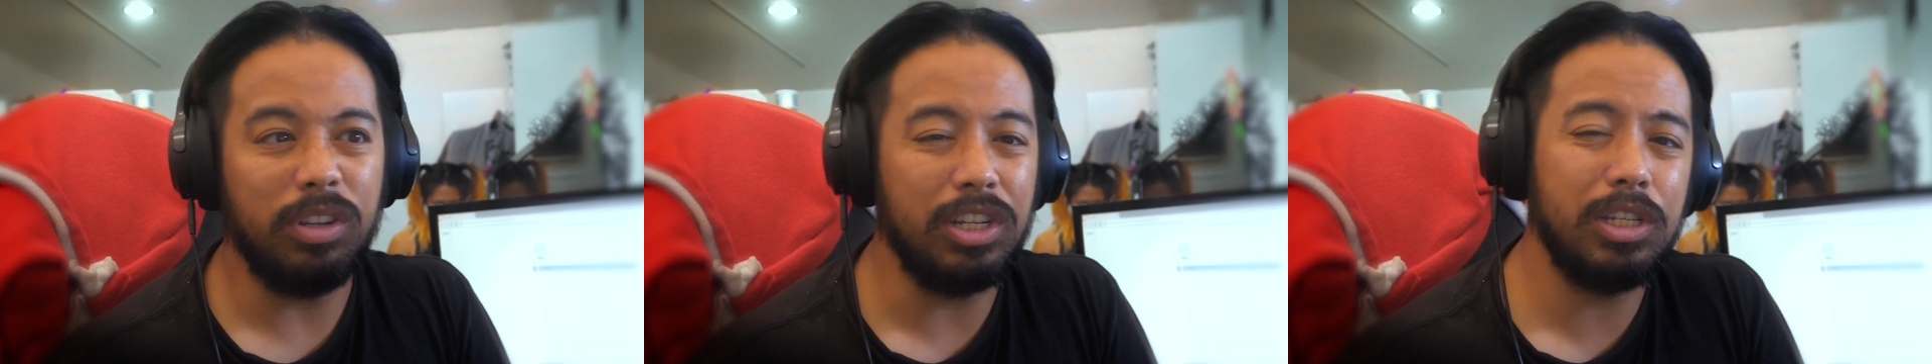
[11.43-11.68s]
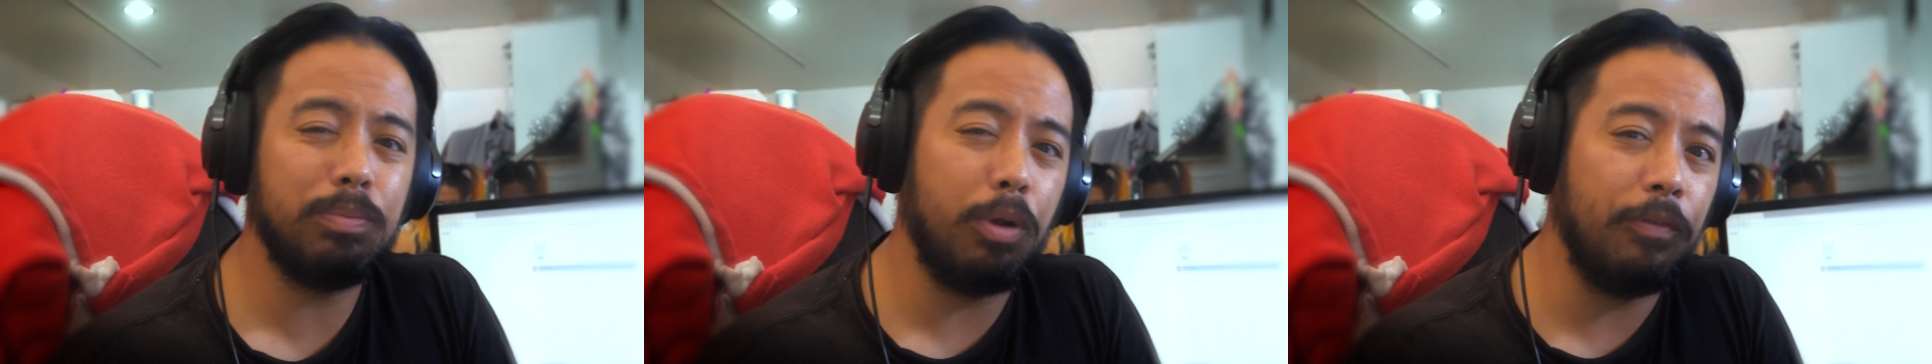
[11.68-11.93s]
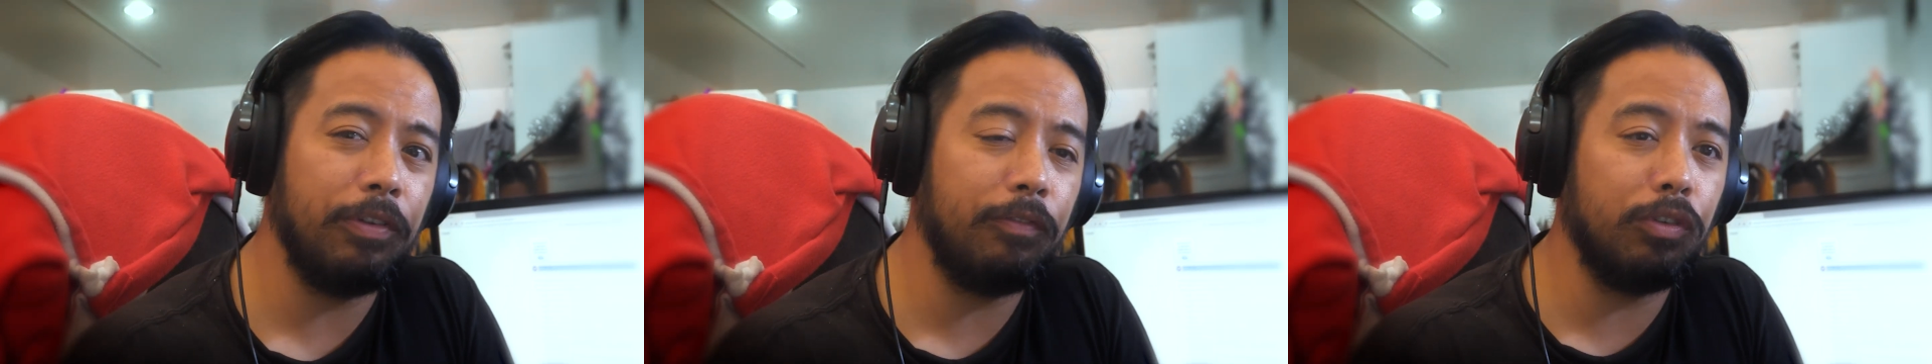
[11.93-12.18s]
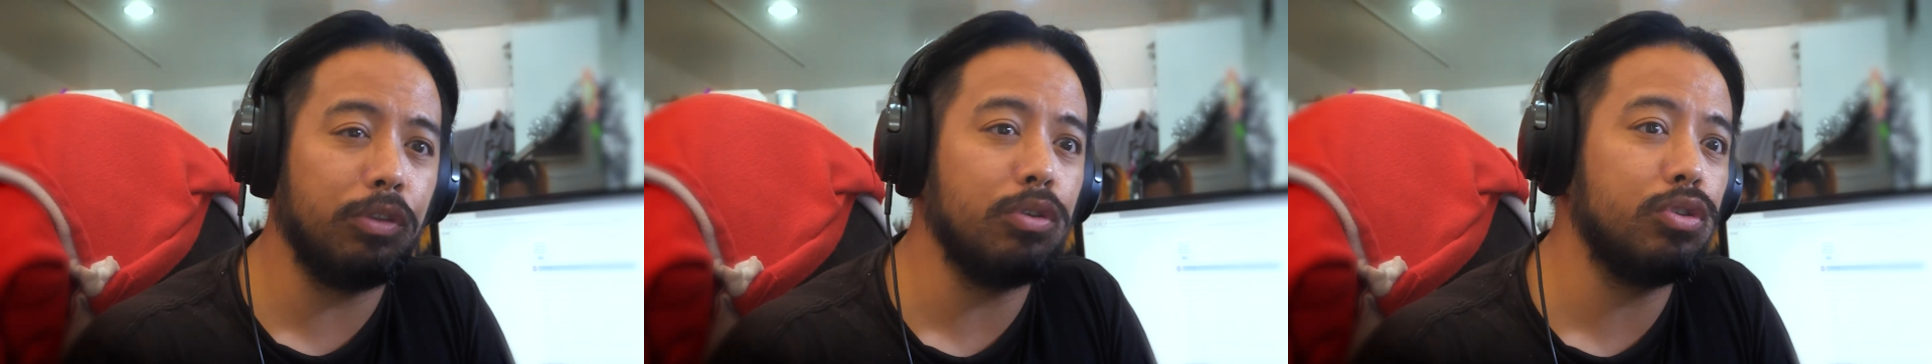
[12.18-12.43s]
This is perfect
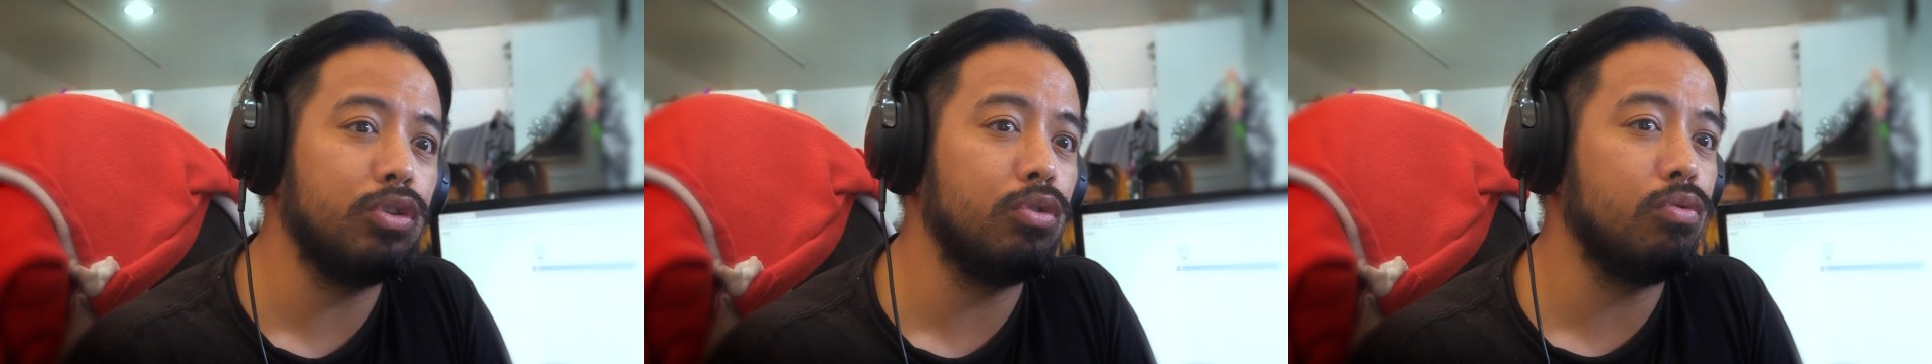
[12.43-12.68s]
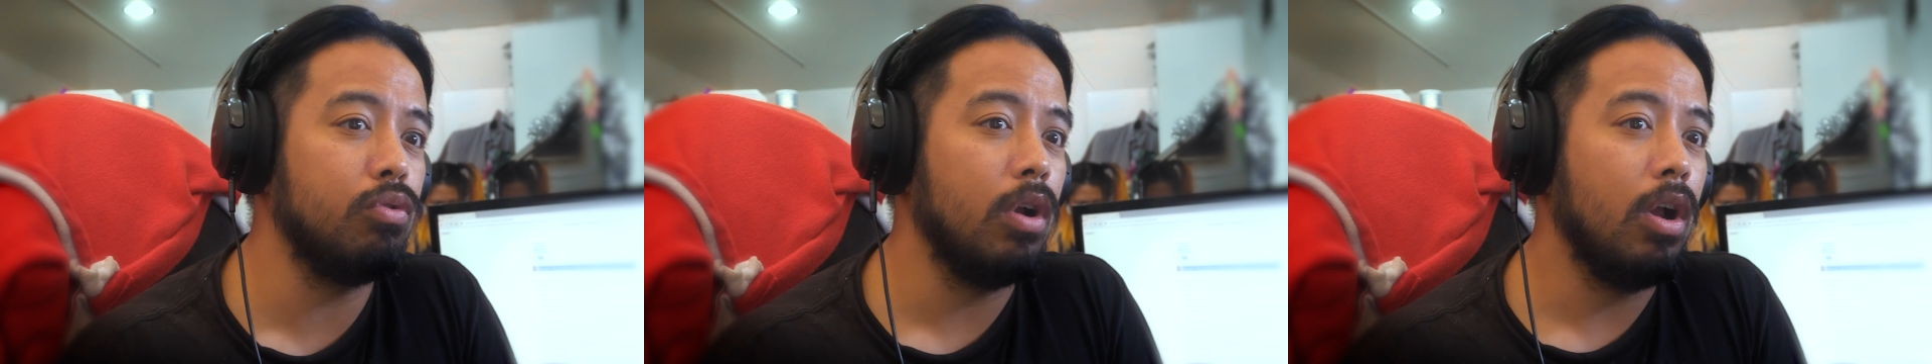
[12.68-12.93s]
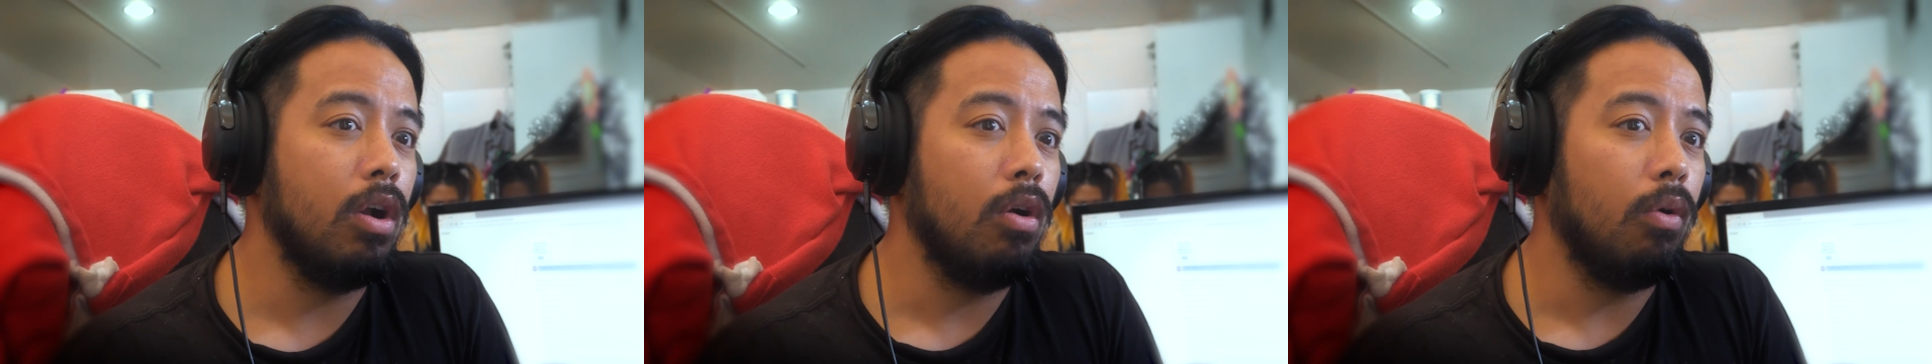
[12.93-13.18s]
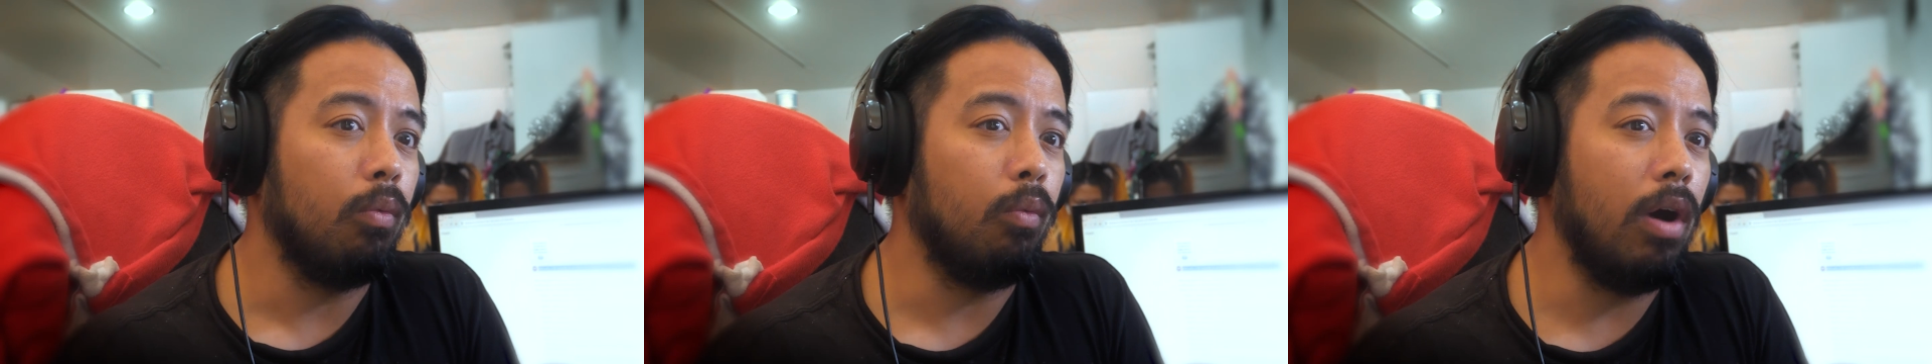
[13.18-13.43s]
for those who
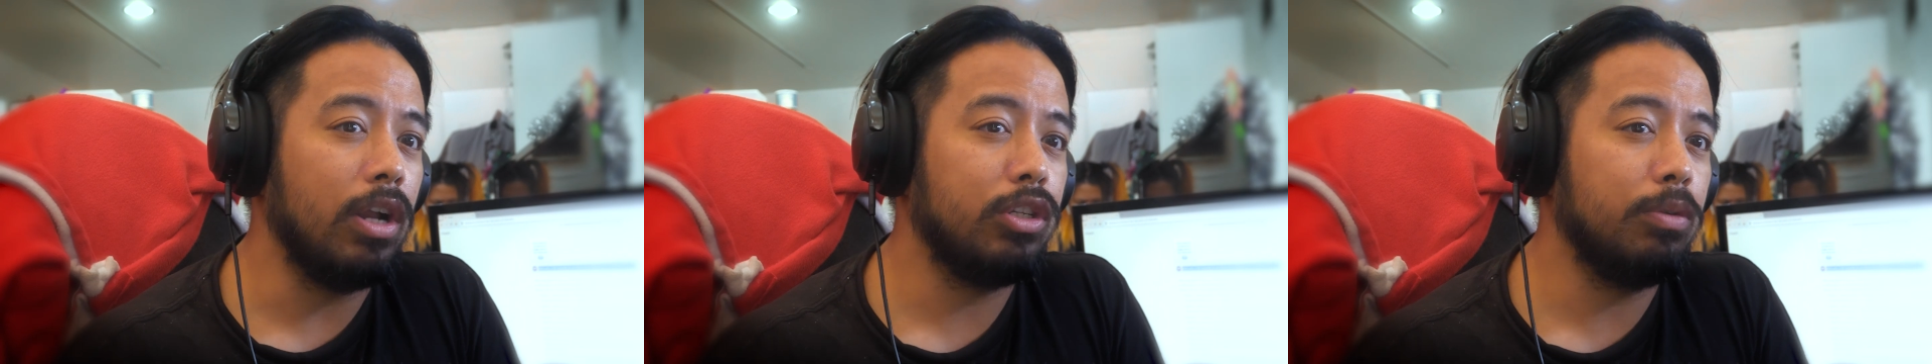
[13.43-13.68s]
want